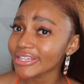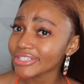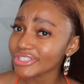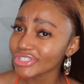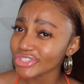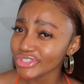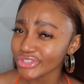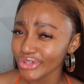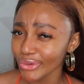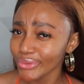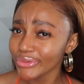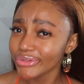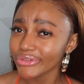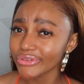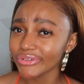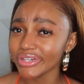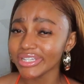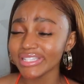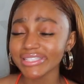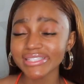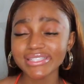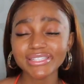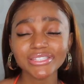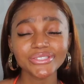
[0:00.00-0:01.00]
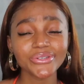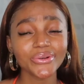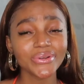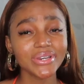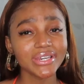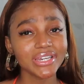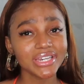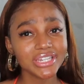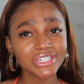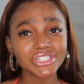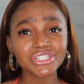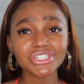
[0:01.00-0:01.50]
and deodorant. So
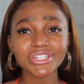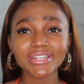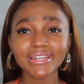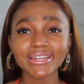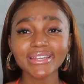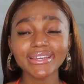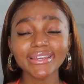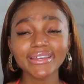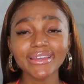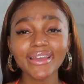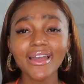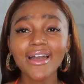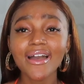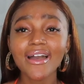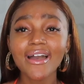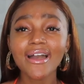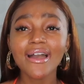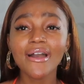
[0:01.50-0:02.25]
literally,